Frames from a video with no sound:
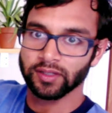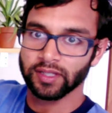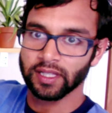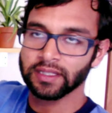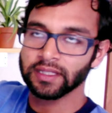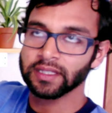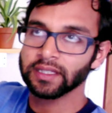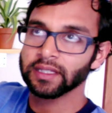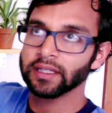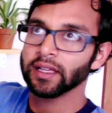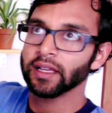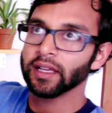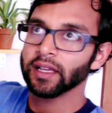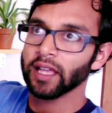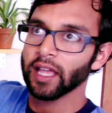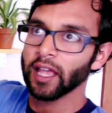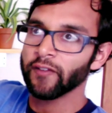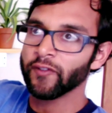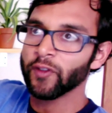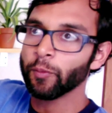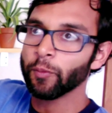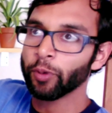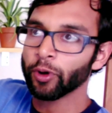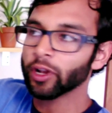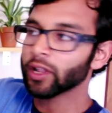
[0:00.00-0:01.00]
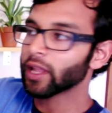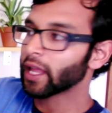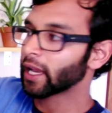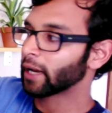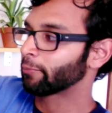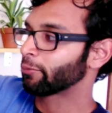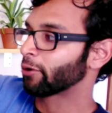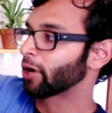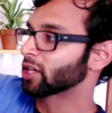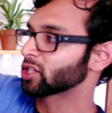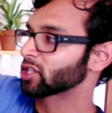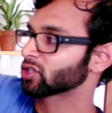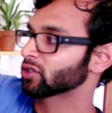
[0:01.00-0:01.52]
It's, if you put a lot
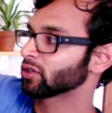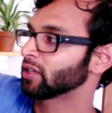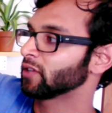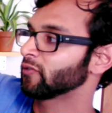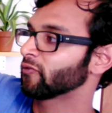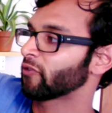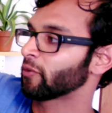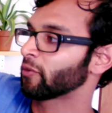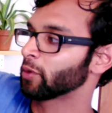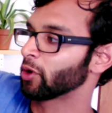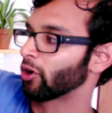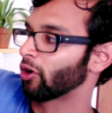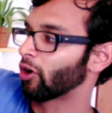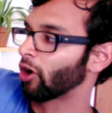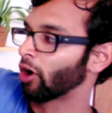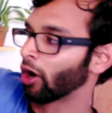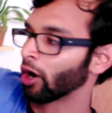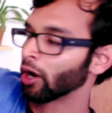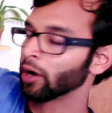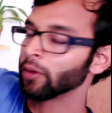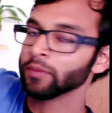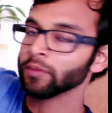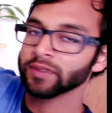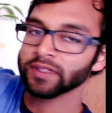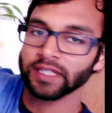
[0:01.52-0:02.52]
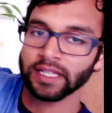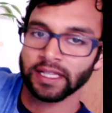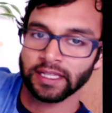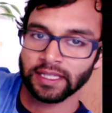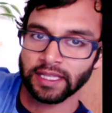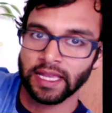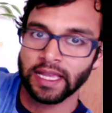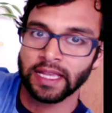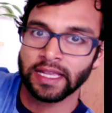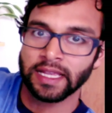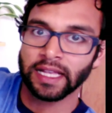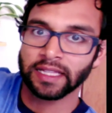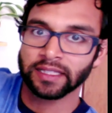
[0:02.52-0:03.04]
of pressure in from your arms,
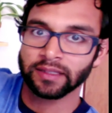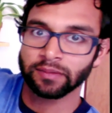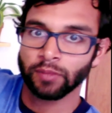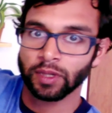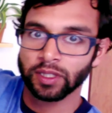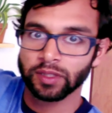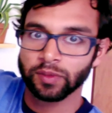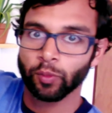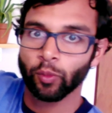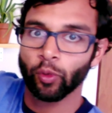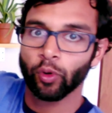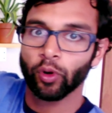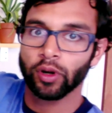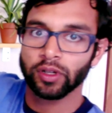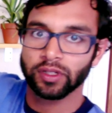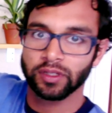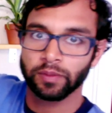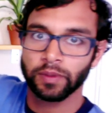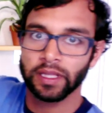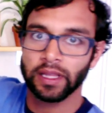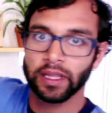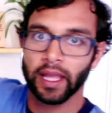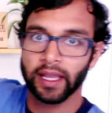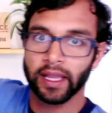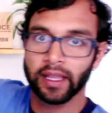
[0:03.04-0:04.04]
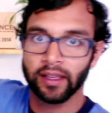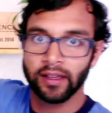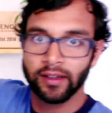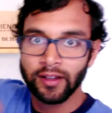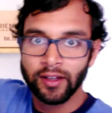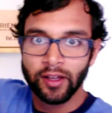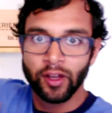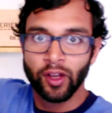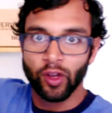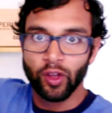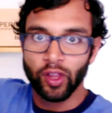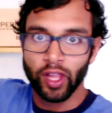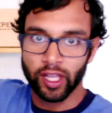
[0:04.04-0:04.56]
it gets much more to be like
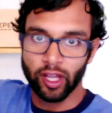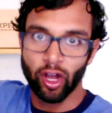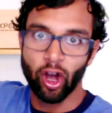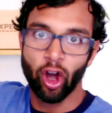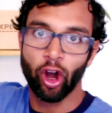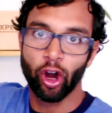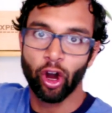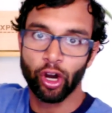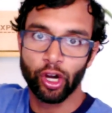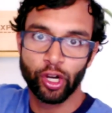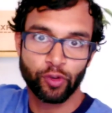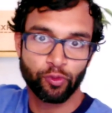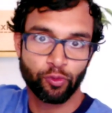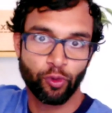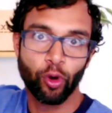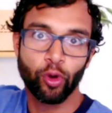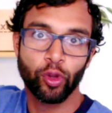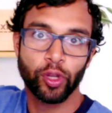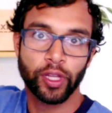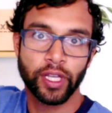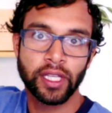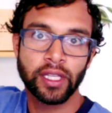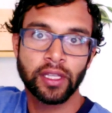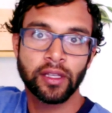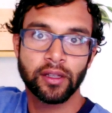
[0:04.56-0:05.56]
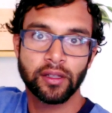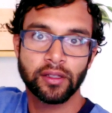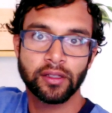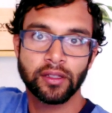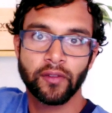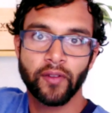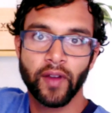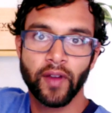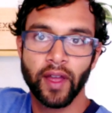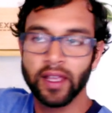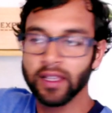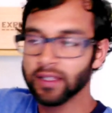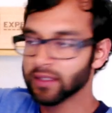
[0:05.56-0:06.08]
a hard rolling
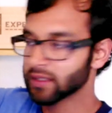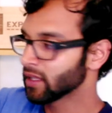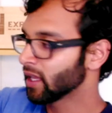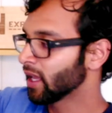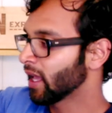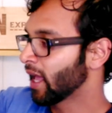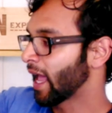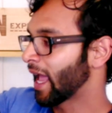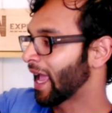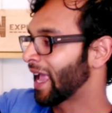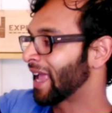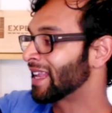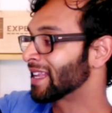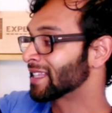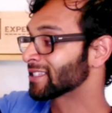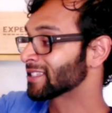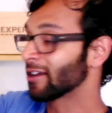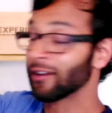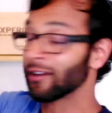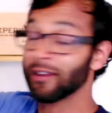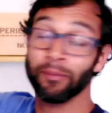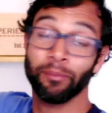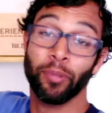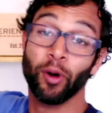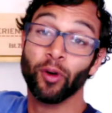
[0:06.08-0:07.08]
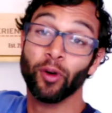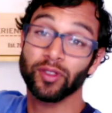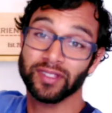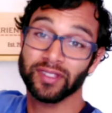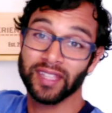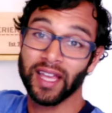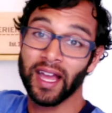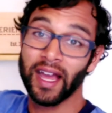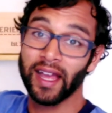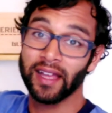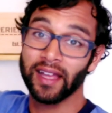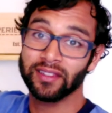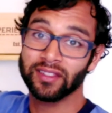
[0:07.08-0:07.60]
device, and it's got on both
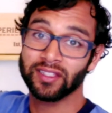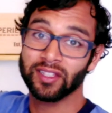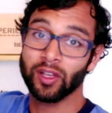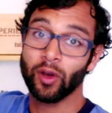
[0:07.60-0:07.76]
sides.